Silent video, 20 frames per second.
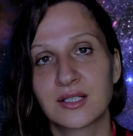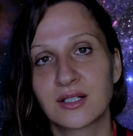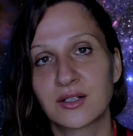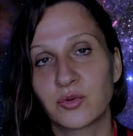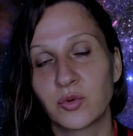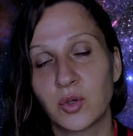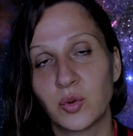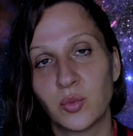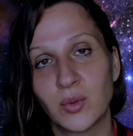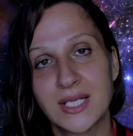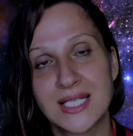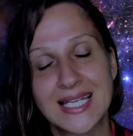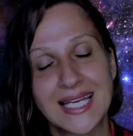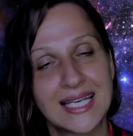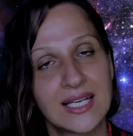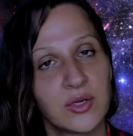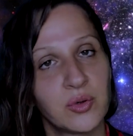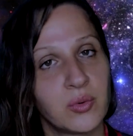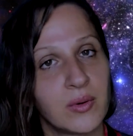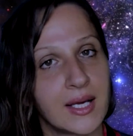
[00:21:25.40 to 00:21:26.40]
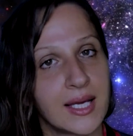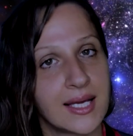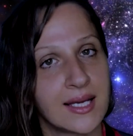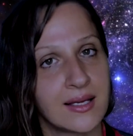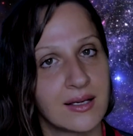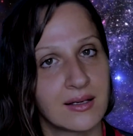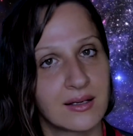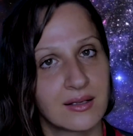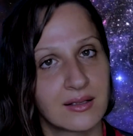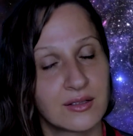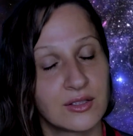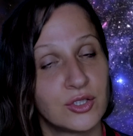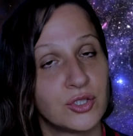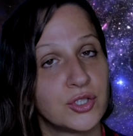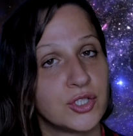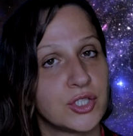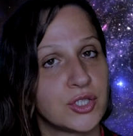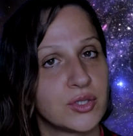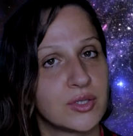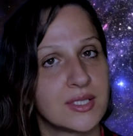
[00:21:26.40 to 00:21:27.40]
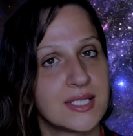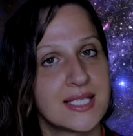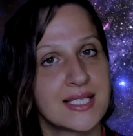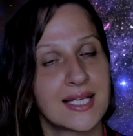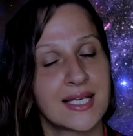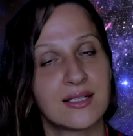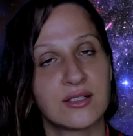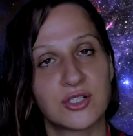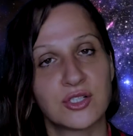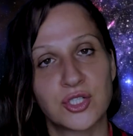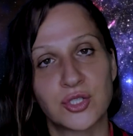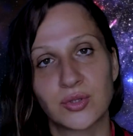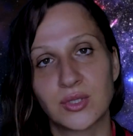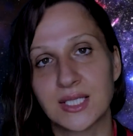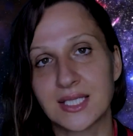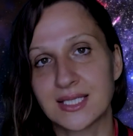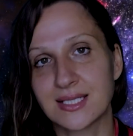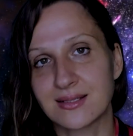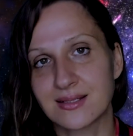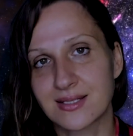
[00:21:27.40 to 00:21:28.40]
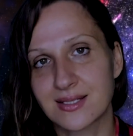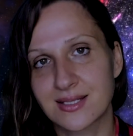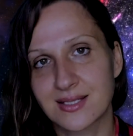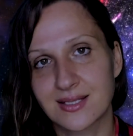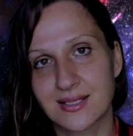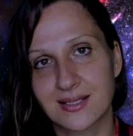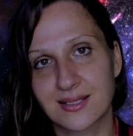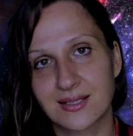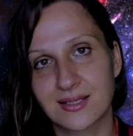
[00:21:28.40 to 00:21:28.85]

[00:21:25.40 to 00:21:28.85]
when we take away the shoulds and shouldn'ts.